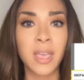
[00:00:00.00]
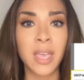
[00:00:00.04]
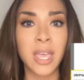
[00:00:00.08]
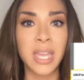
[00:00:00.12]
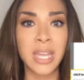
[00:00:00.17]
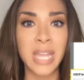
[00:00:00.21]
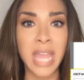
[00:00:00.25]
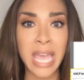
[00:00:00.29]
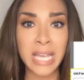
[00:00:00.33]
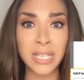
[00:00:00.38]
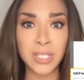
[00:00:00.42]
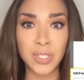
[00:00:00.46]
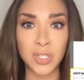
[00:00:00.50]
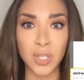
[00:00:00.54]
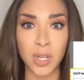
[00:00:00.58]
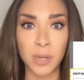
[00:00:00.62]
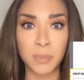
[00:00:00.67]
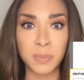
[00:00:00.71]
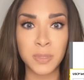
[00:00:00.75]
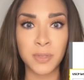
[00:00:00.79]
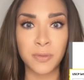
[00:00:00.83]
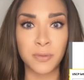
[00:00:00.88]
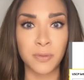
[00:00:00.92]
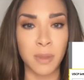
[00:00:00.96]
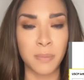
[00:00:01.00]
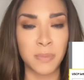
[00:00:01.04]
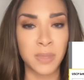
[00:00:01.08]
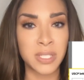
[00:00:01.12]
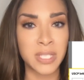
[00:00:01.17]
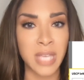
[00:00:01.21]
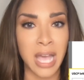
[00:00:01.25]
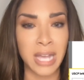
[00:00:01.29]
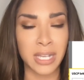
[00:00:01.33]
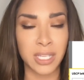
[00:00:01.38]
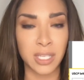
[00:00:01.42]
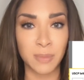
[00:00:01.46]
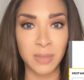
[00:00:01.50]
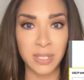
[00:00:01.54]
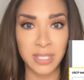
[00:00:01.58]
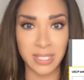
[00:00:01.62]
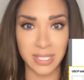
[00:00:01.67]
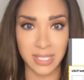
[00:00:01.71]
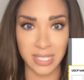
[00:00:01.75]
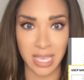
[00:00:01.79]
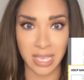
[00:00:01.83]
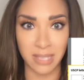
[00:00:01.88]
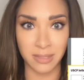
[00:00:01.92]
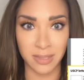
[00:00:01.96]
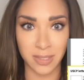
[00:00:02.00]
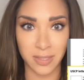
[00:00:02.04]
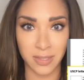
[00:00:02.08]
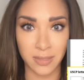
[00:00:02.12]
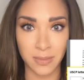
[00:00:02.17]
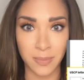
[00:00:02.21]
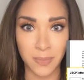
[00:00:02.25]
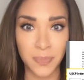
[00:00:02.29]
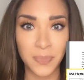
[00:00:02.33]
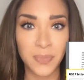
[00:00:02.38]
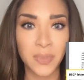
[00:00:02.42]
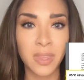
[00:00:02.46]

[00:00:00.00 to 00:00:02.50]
An excerpt from the document states,